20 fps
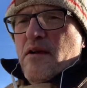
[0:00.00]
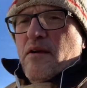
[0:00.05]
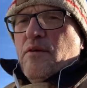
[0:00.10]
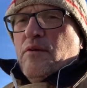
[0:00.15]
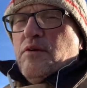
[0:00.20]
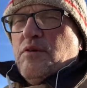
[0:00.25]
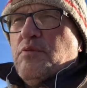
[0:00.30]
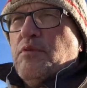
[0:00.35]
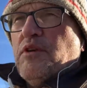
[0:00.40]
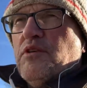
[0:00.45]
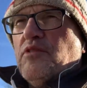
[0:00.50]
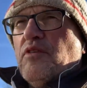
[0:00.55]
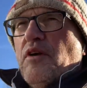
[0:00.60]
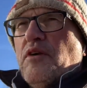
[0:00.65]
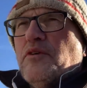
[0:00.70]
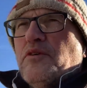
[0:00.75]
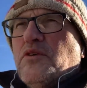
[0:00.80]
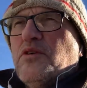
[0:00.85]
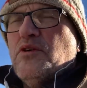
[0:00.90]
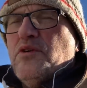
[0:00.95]
which works
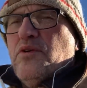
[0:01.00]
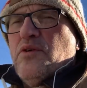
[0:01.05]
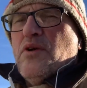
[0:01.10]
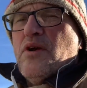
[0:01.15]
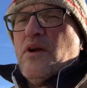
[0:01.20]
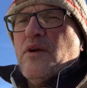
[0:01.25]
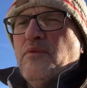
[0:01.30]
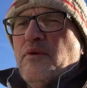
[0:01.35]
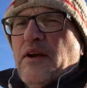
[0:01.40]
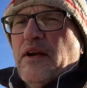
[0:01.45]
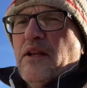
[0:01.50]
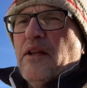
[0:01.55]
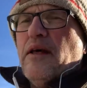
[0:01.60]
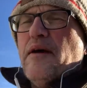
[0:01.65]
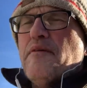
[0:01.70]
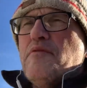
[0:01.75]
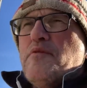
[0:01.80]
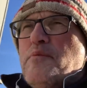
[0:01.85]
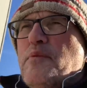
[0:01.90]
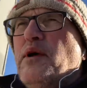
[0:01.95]
out to, what,
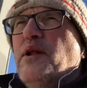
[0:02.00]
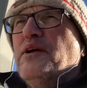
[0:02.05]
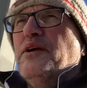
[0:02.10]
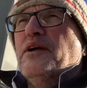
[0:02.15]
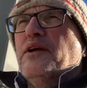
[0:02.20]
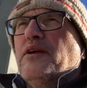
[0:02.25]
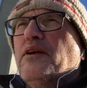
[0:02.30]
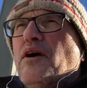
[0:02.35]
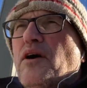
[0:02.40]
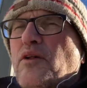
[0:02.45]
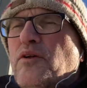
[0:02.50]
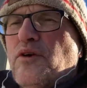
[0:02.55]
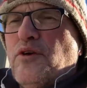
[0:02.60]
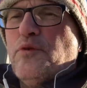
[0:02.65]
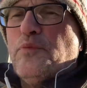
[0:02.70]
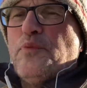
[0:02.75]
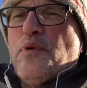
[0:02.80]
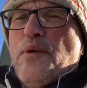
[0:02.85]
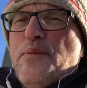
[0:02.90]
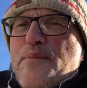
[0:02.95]
$11 million
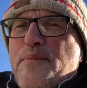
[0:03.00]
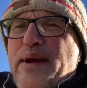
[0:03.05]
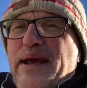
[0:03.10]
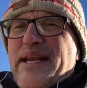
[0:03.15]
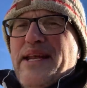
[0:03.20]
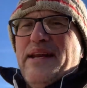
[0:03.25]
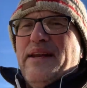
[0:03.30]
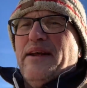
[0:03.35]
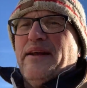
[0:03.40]
per minute?